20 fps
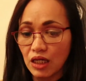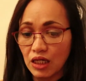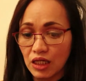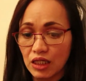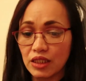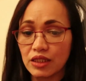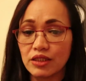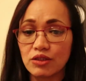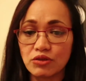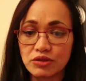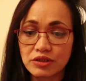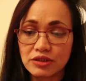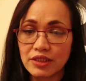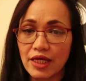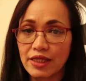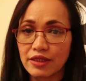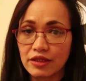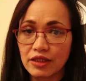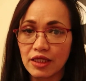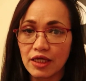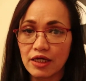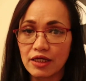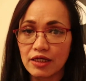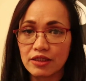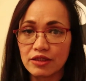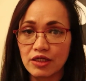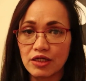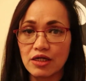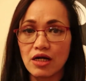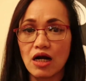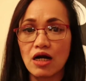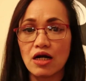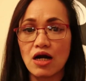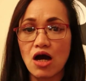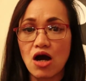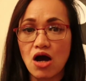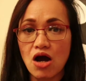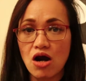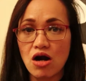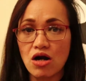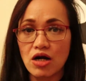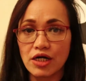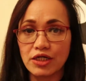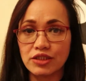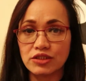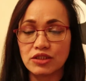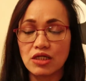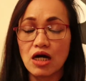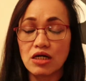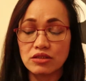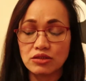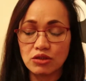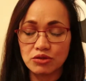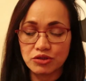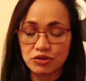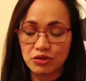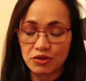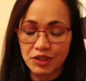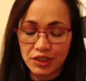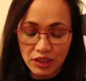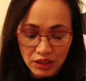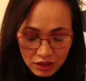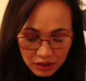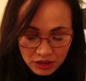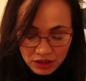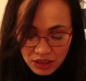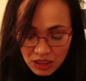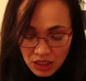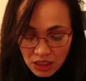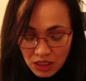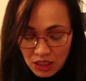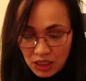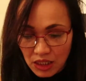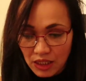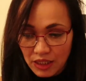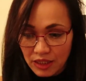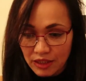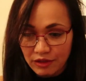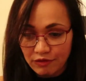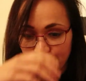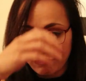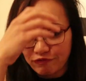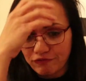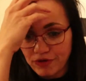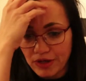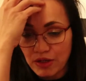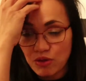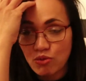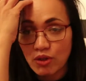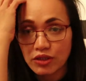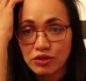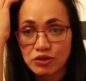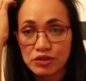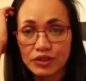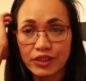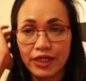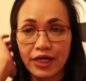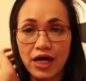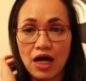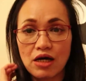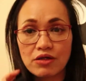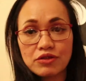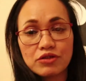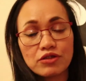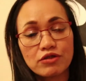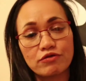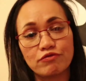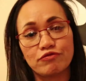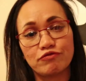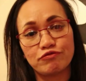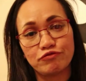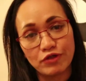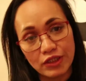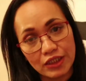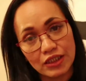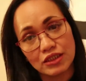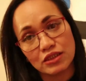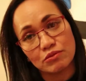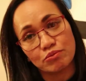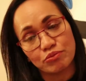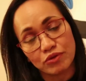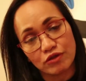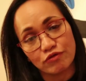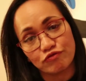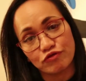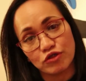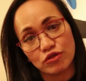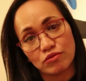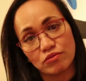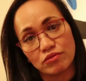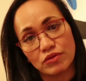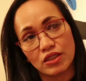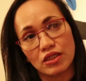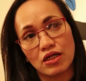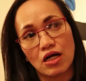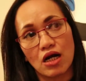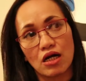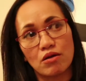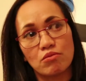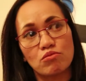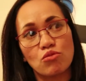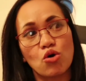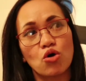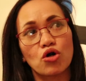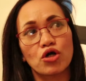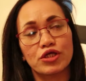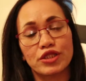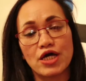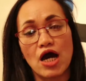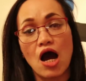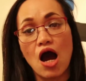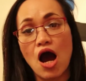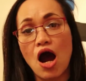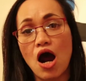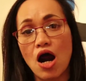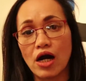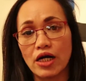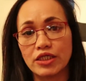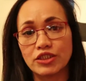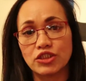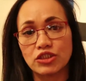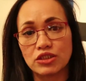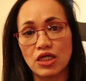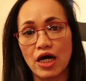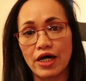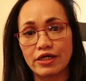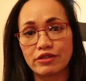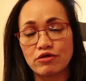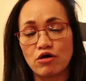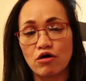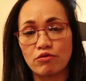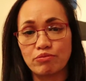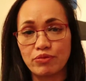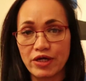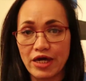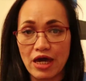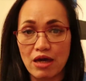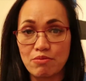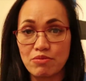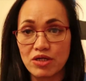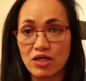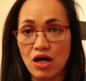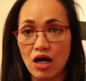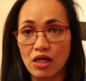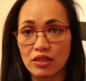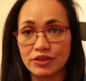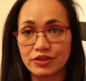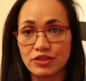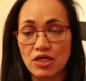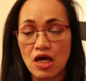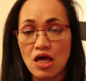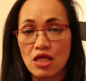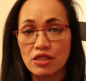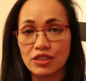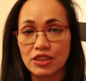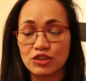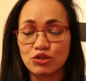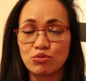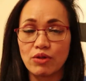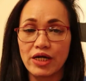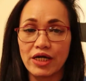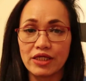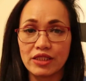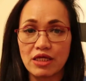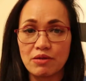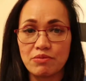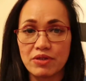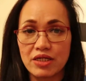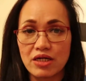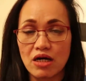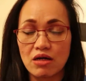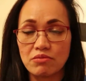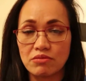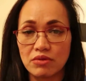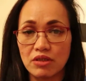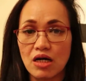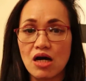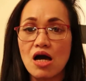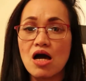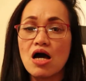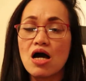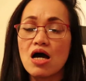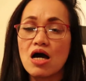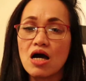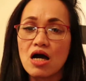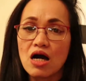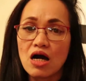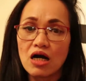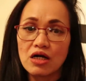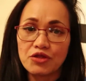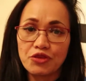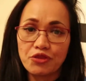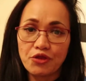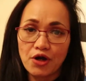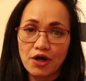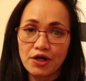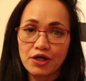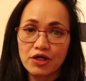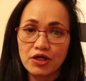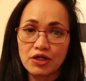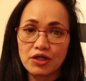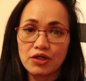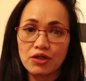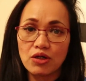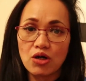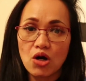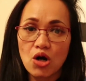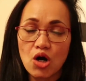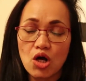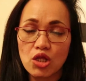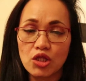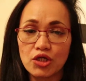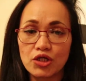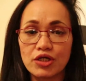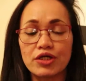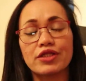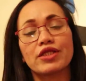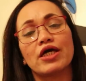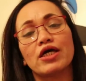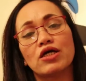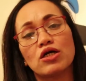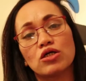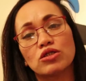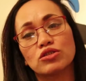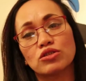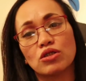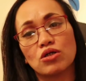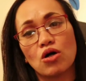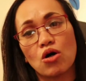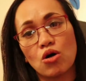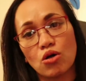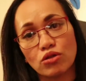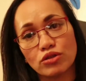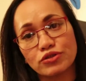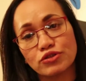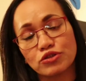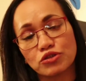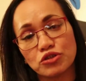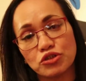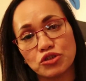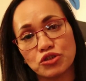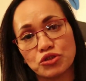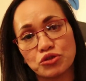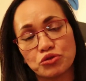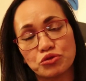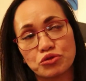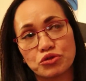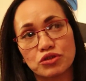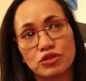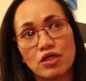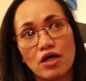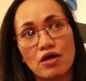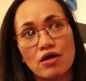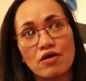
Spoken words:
the authentic there are hard, in the fake one or the counterfeit perfume, there are more on the harsh side of chemicals. That's why they become a darker color. They also use